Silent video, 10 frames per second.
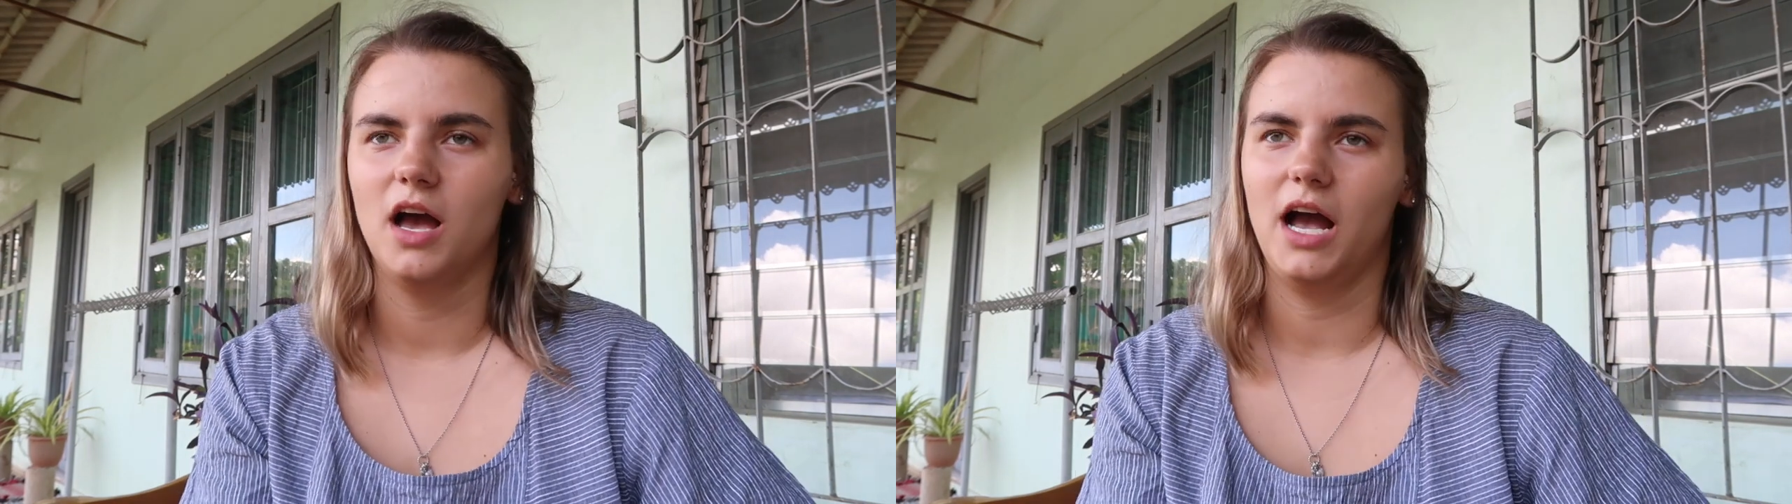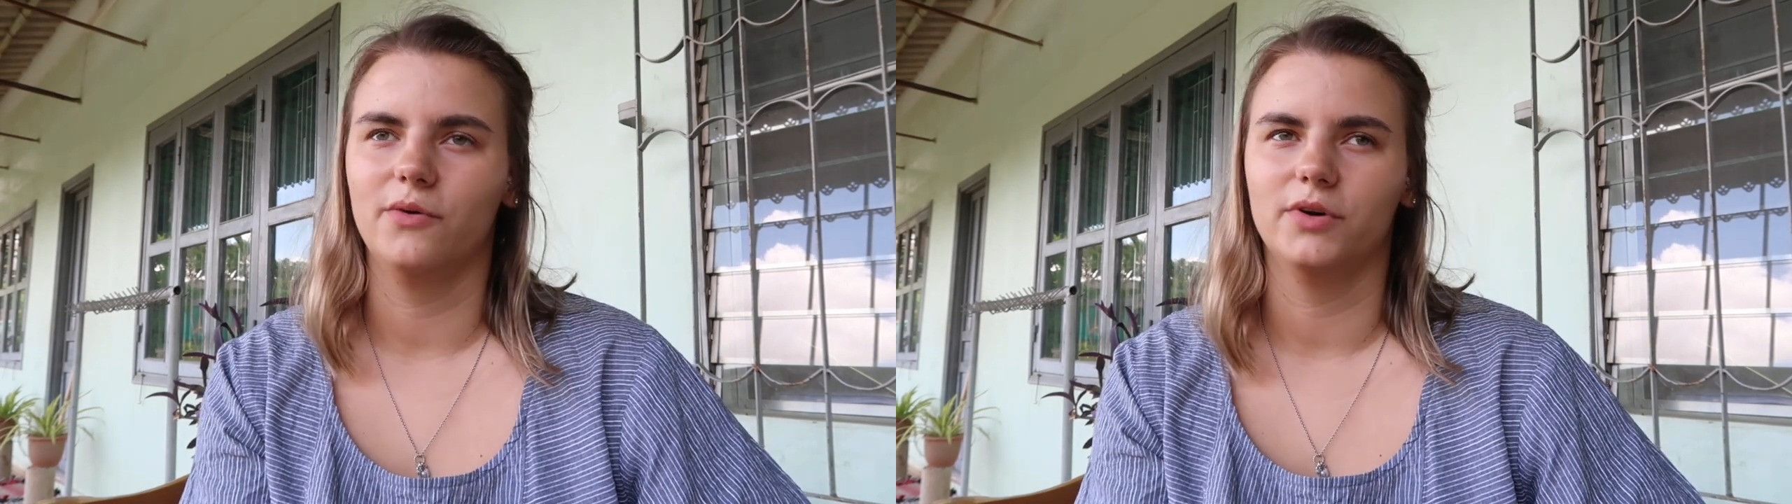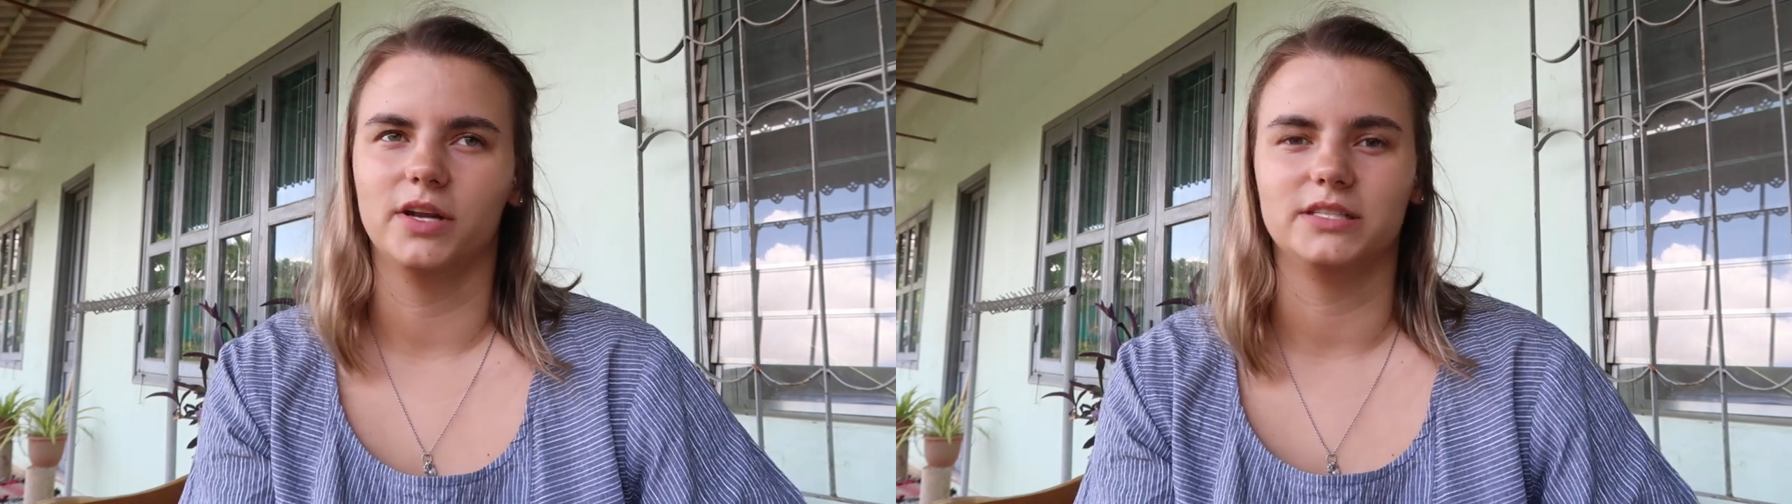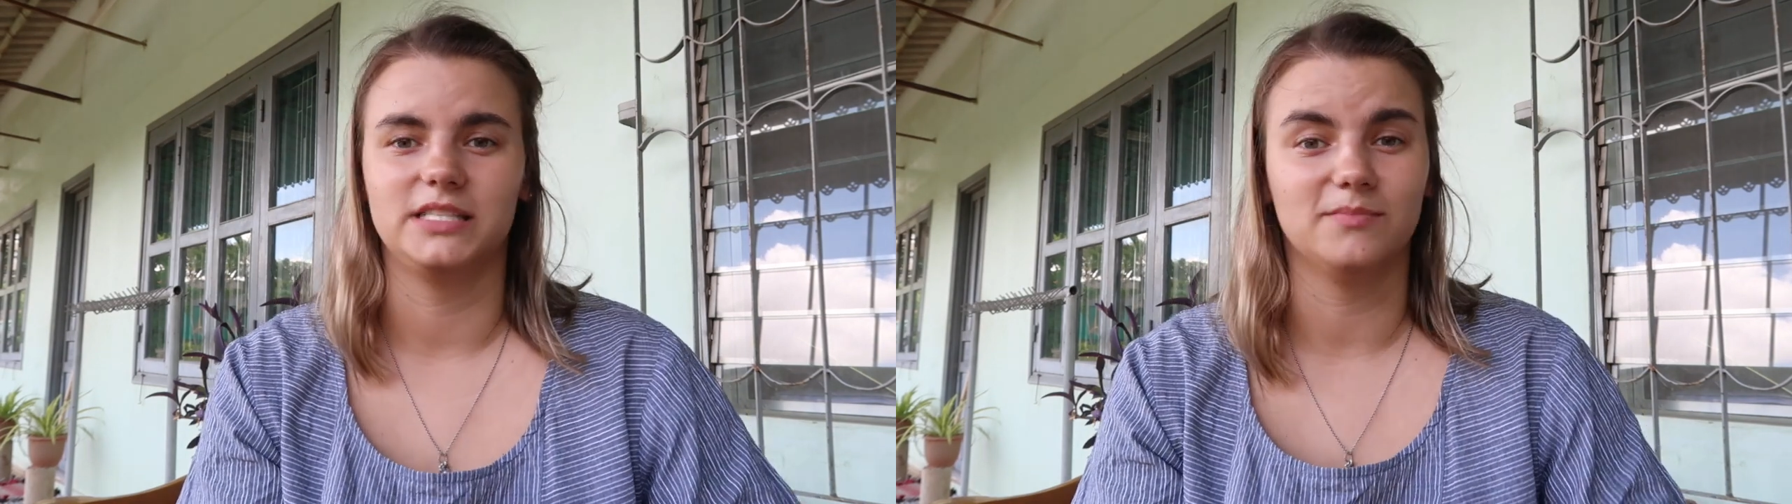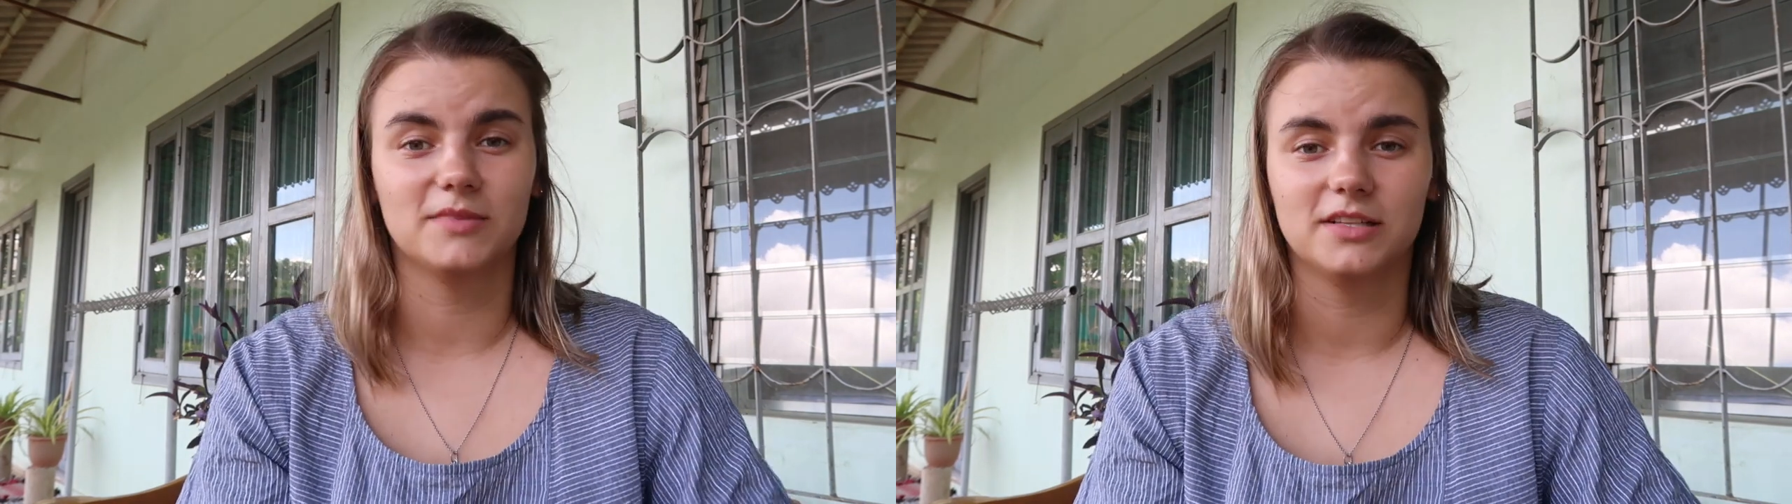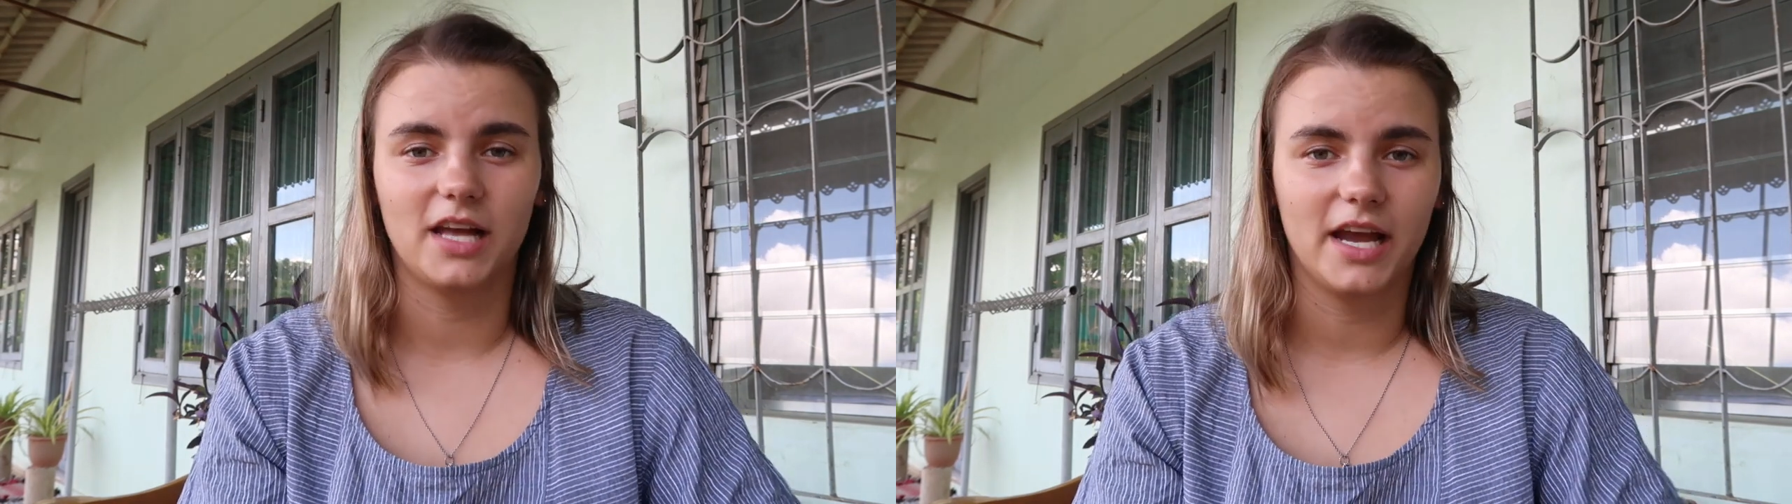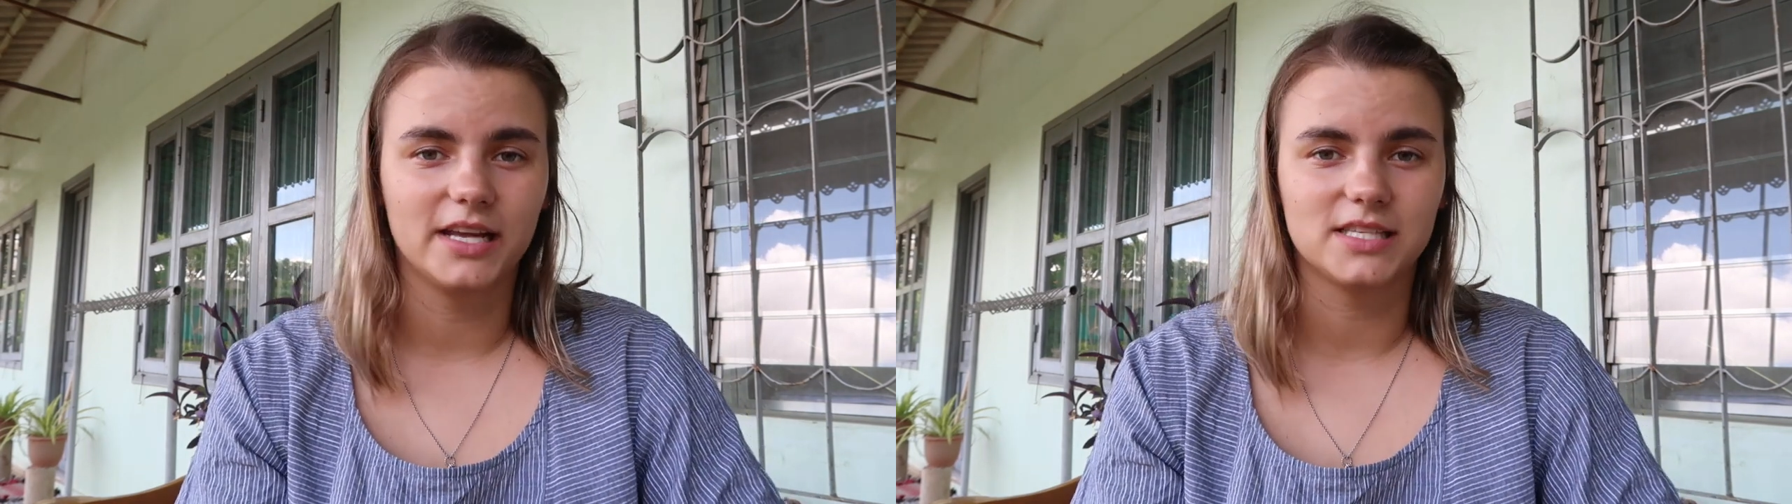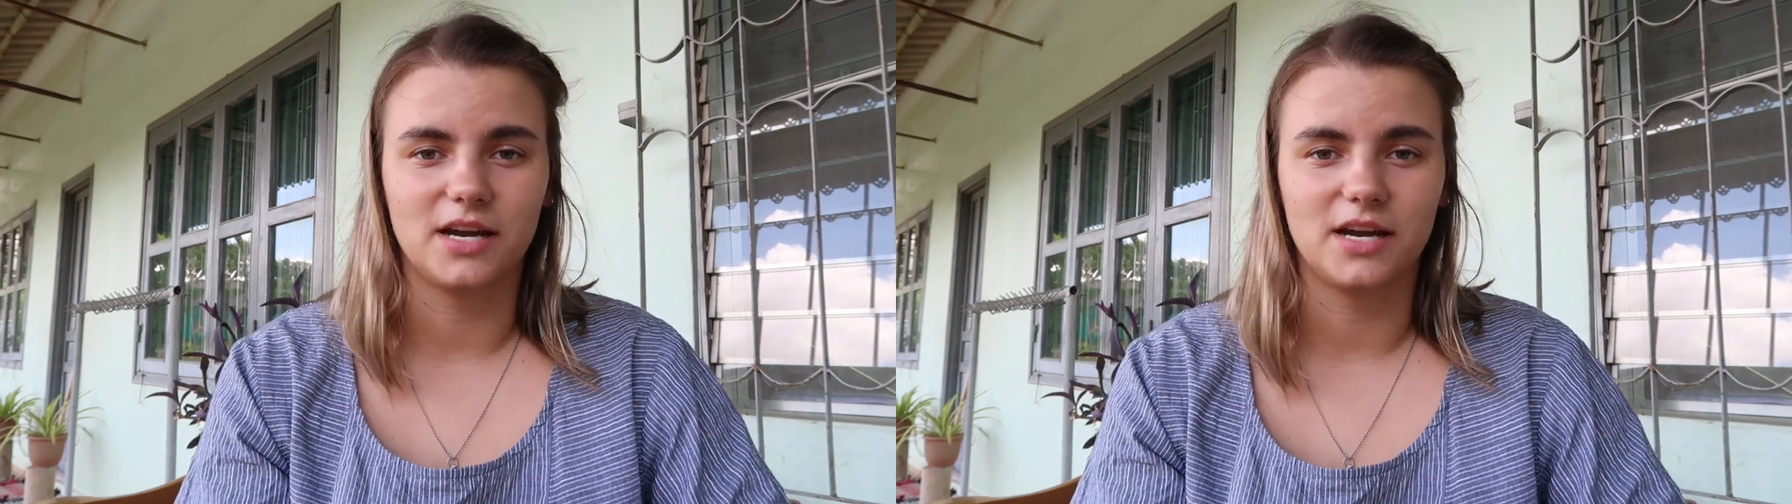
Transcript: I want to dim the lights,